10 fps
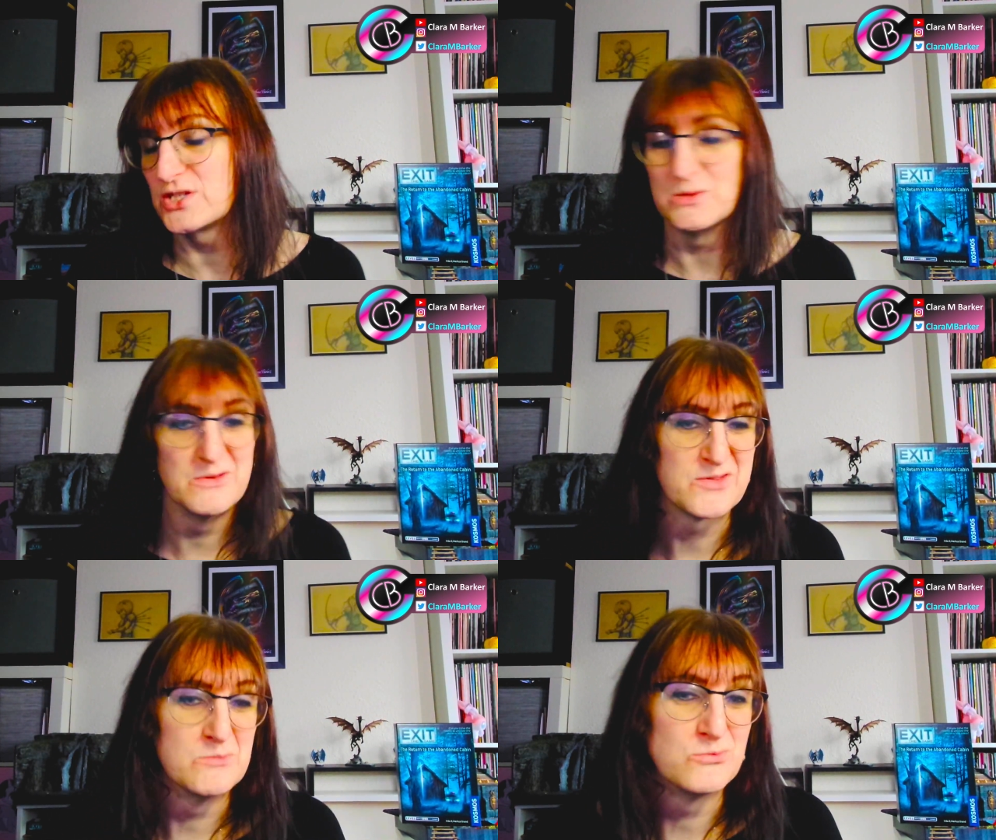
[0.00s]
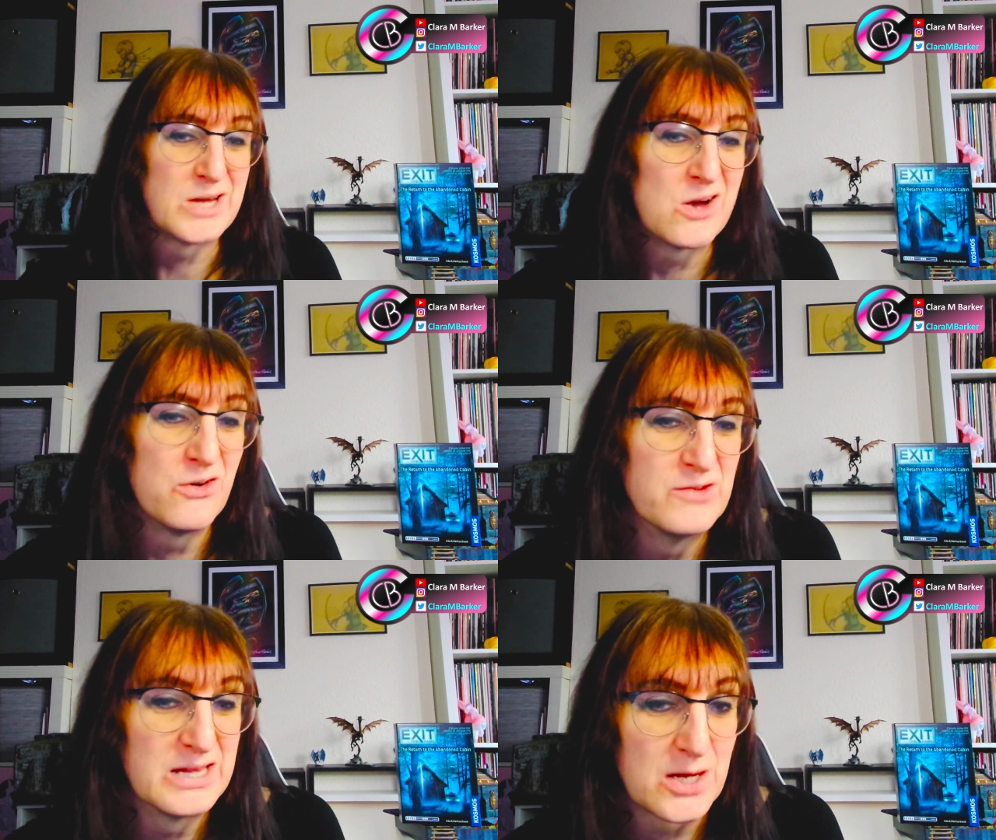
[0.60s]
Some of them we
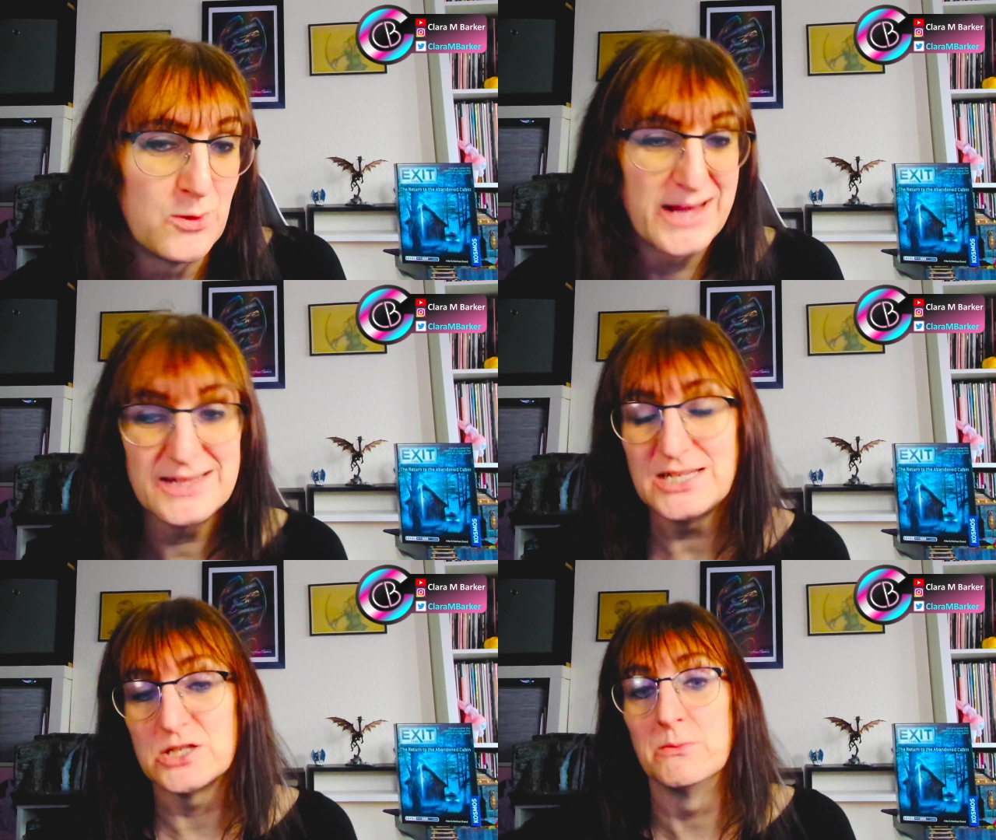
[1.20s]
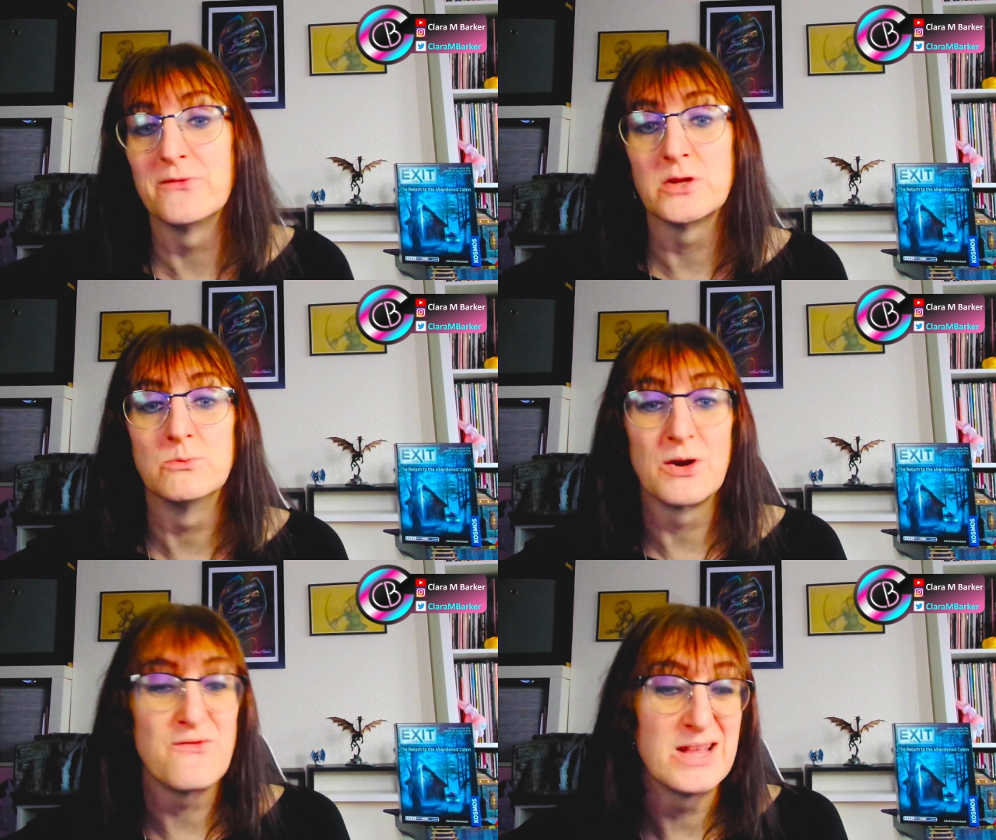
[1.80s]
got really quickly. Some of
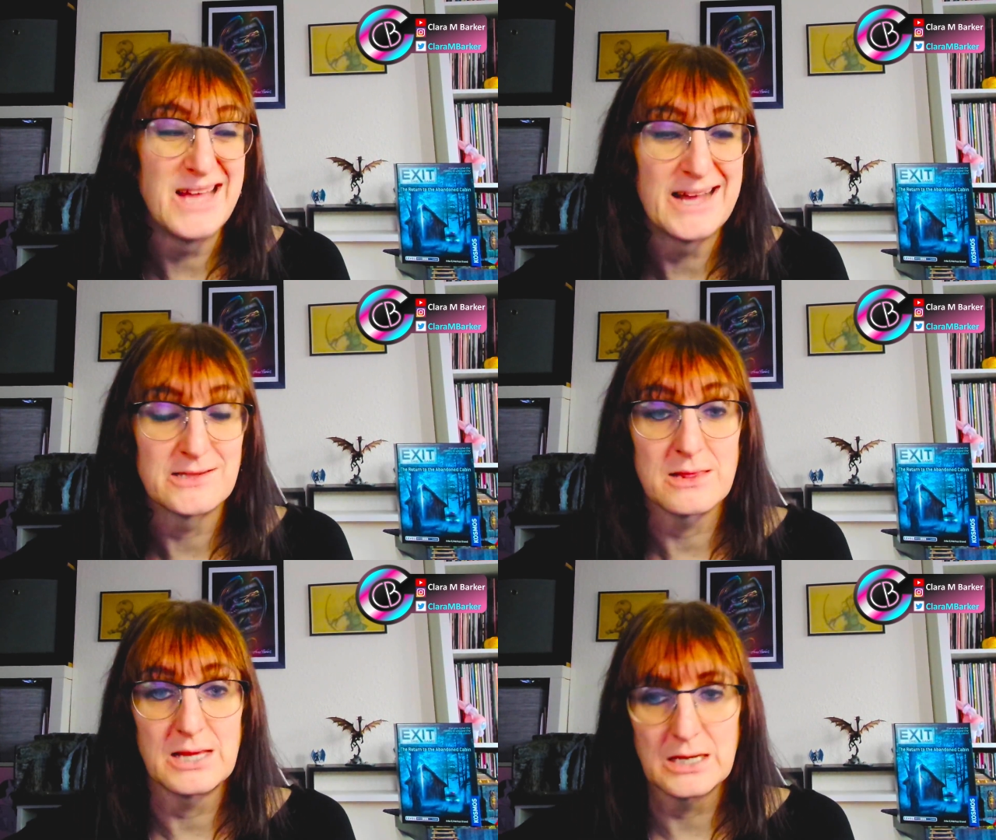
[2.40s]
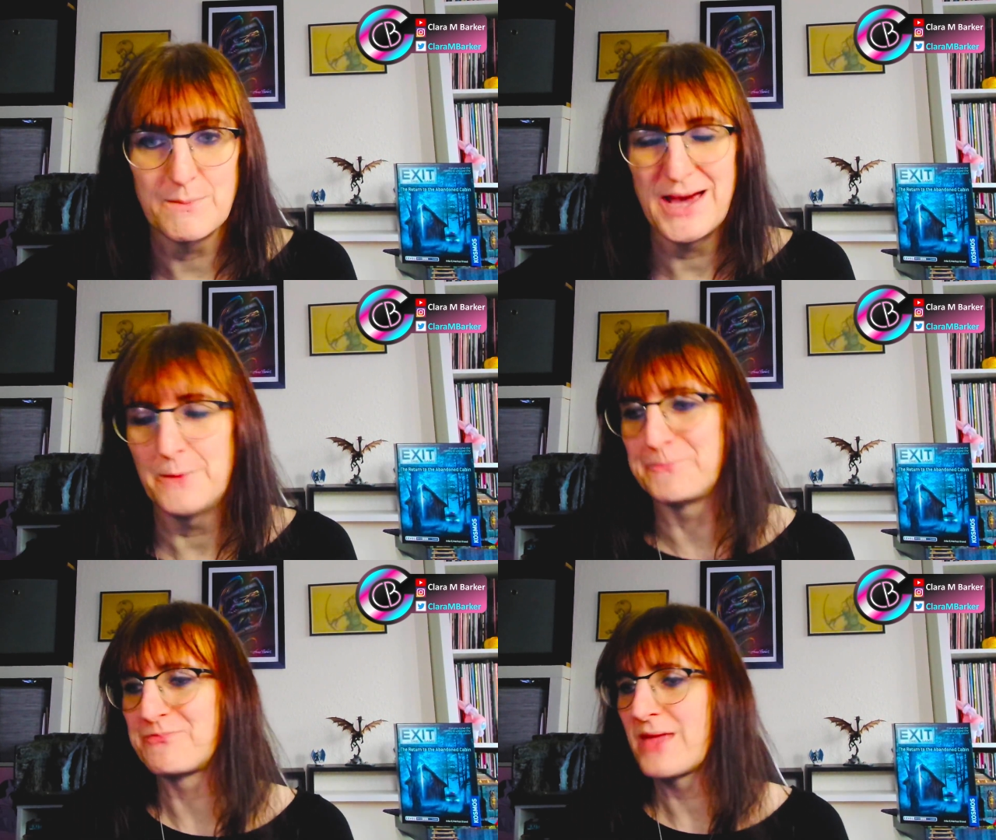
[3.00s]
them we really had to think
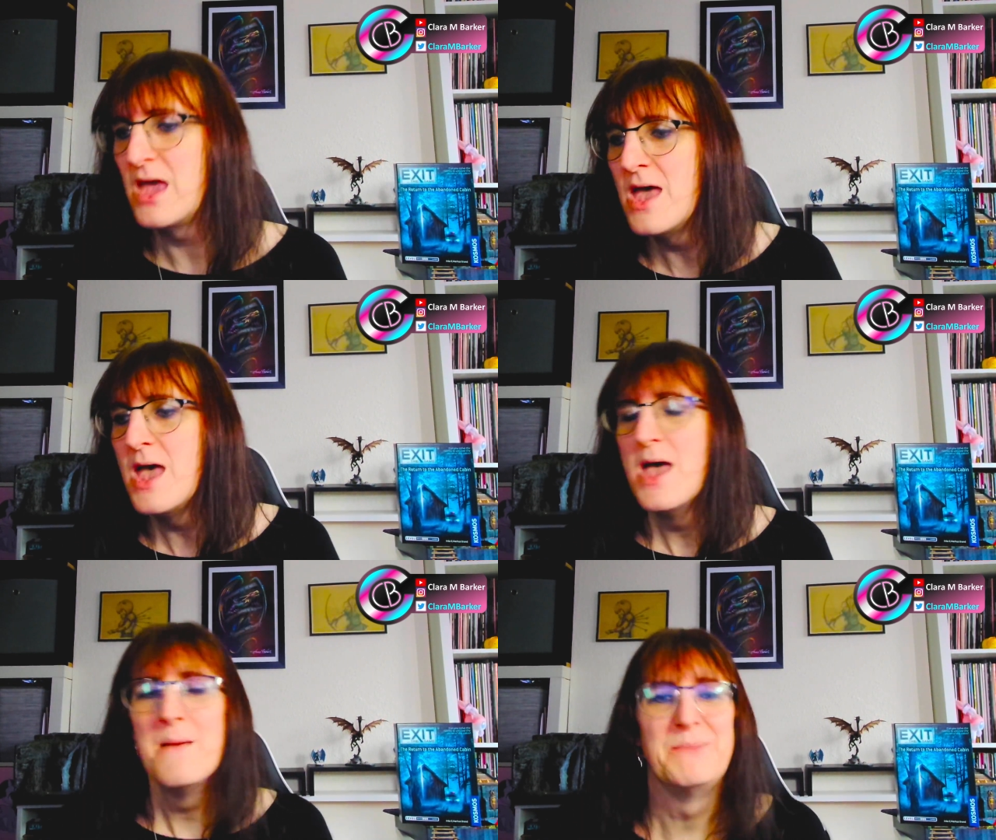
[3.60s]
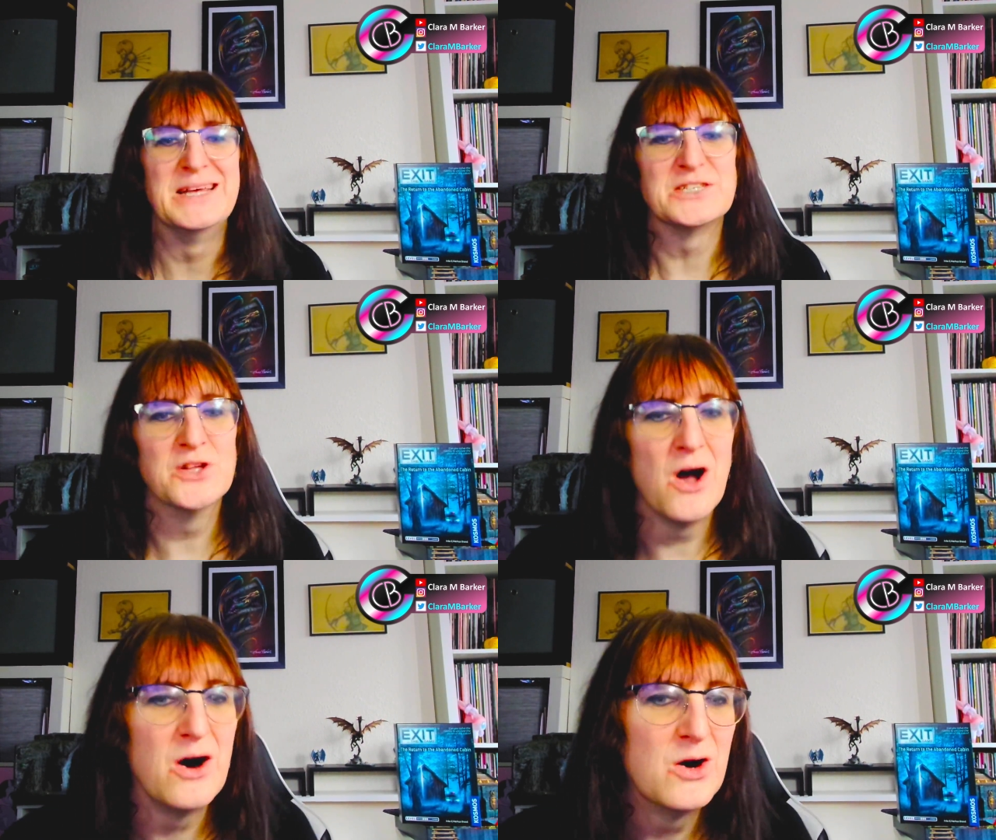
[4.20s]
about. But it's
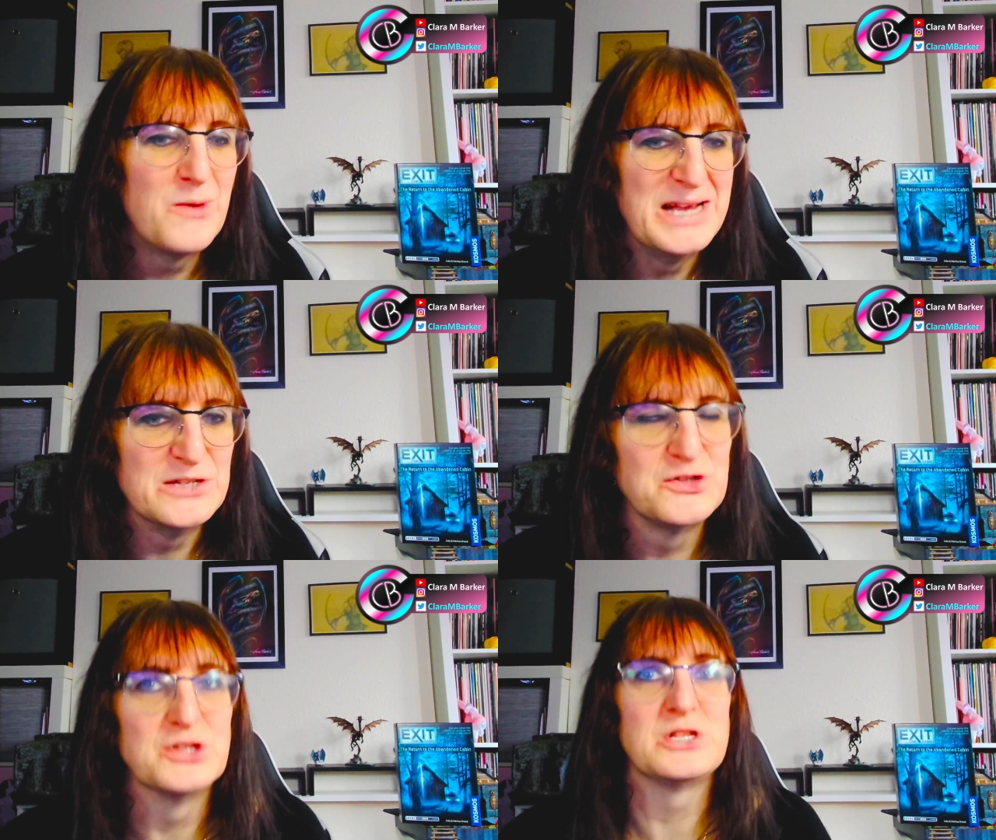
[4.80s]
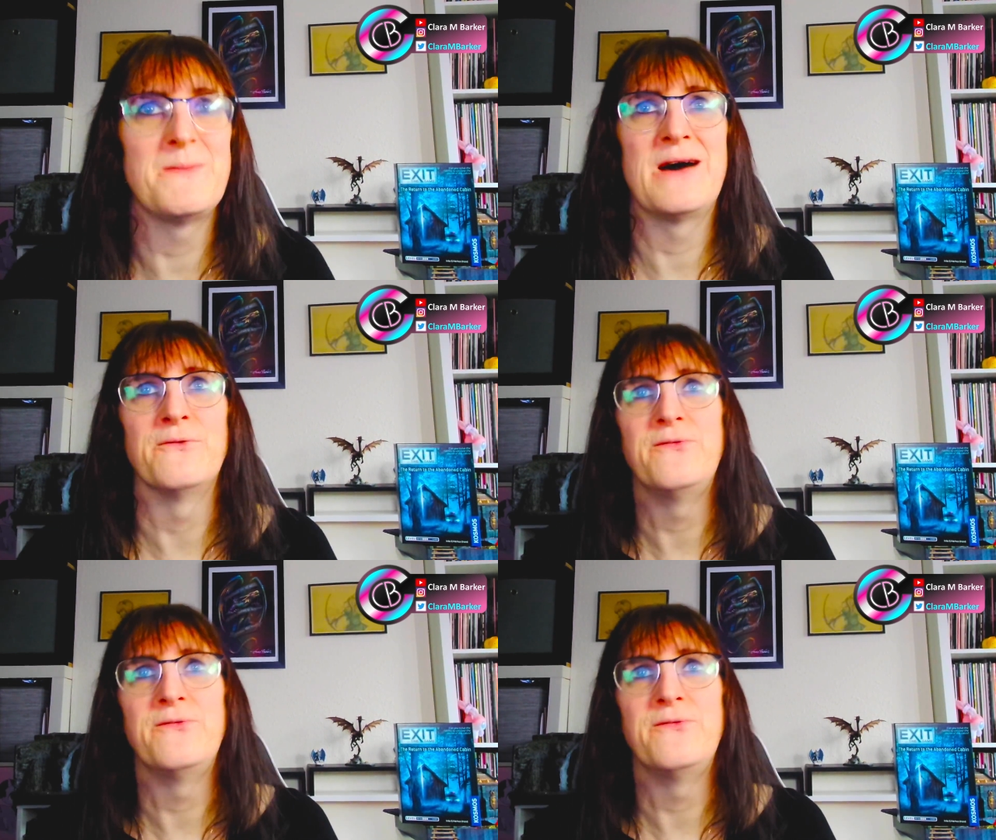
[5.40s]
not always just about